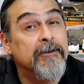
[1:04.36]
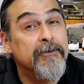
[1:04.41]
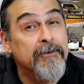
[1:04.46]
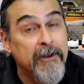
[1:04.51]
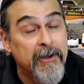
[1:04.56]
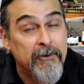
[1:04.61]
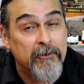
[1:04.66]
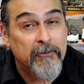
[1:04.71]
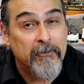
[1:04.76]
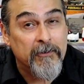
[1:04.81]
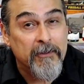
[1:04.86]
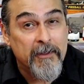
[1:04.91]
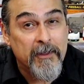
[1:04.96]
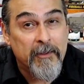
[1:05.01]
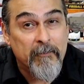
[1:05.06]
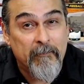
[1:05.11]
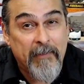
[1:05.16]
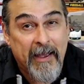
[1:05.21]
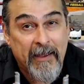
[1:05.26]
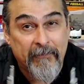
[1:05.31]
No.
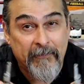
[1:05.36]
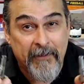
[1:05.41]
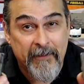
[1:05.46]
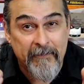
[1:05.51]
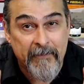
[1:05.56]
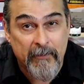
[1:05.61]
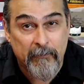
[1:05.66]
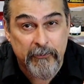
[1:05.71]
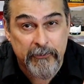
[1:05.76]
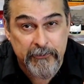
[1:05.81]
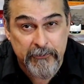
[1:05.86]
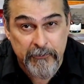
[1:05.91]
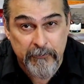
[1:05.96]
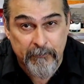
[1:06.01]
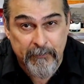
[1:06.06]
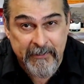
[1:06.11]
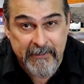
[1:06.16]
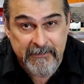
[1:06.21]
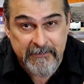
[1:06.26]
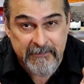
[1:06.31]
Back then, there were two
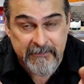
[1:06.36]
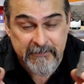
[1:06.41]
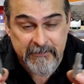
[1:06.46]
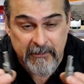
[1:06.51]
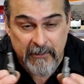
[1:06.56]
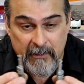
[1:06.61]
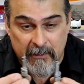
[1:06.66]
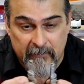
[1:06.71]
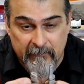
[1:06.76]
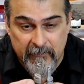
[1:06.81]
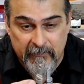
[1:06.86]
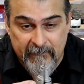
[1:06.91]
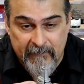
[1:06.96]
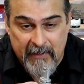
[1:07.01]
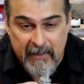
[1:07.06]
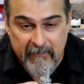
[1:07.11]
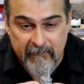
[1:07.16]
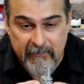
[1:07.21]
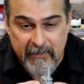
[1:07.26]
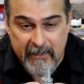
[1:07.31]
pieces of a
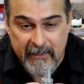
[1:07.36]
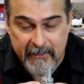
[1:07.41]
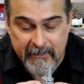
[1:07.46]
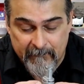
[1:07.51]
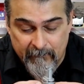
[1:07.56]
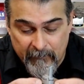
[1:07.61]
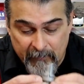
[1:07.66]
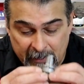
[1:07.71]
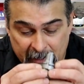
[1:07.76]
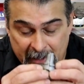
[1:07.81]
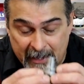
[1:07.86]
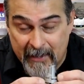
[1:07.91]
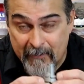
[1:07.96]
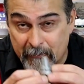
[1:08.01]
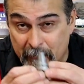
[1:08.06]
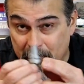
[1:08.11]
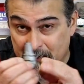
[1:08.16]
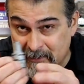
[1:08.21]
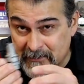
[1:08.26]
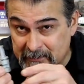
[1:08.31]
valve guide. And
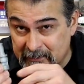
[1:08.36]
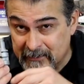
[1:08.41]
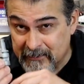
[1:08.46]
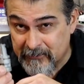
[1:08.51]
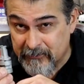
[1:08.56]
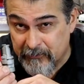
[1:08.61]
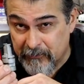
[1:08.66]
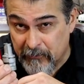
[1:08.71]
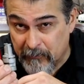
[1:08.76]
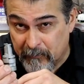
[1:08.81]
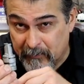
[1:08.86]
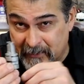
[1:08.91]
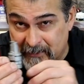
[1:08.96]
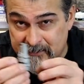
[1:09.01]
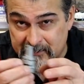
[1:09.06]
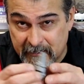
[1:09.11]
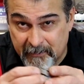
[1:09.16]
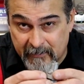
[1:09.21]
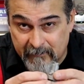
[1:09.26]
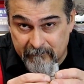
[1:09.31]
the reason it's
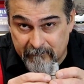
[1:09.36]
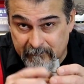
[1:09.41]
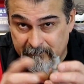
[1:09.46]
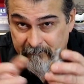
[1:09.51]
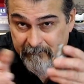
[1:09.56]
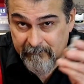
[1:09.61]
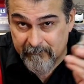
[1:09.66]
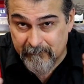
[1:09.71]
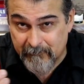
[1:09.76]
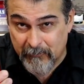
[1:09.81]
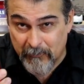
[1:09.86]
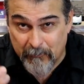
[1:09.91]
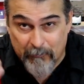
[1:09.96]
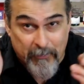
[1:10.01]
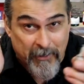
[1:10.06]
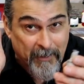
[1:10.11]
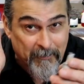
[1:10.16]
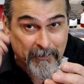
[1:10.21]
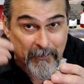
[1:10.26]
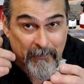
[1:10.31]
two-piece, you
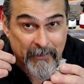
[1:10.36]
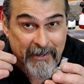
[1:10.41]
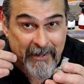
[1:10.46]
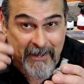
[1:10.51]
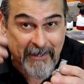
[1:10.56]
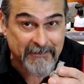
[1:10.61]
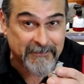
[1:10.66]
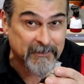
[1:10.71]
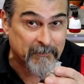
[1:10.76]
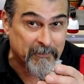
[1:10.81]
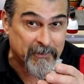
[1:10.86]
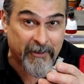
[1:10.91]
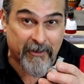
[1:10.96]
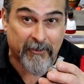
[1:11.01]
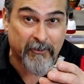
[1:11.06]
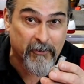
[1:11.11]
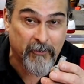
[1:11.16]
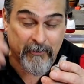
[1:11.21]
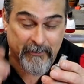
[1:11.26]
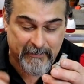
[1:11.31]
probably already got some of
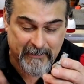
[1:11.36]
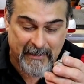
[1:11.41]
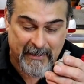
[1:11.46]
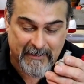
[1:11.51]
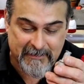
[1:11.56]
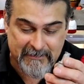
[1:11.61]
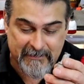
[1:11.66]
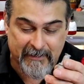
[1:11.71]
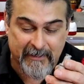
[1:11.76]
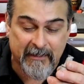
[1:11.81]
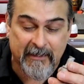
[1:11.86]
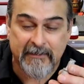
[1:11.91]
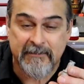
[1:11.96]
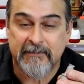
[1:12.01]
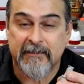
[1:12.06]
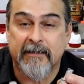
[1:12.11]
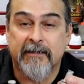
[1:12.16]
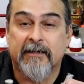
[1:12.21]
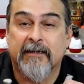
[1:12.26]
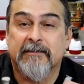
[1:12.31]
y'all going, I see it, I
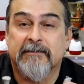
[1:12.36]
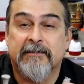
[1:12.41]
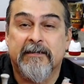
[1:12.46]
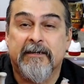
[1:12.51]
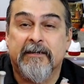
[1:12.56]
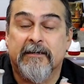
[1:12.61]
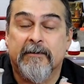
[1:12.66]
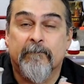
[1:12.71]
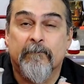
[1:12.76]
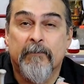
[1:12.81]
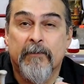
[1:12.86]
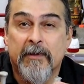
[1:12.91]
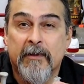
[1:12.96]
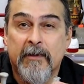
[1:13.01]
see it, I see it.